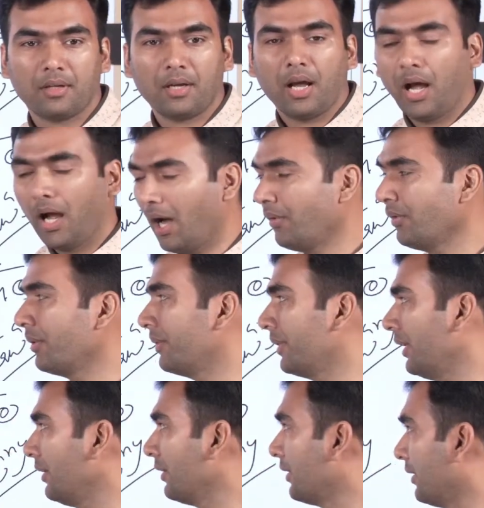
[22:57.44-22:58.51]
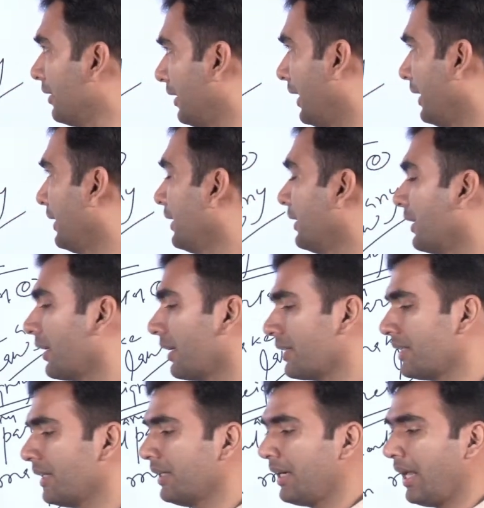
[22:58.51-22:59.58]
However, like in the
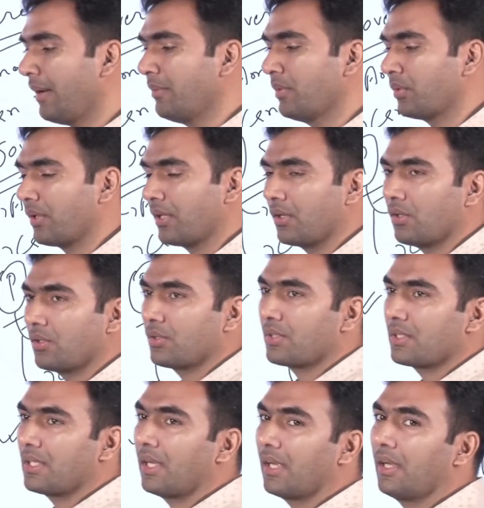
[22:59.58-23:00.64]
recent time, you can also say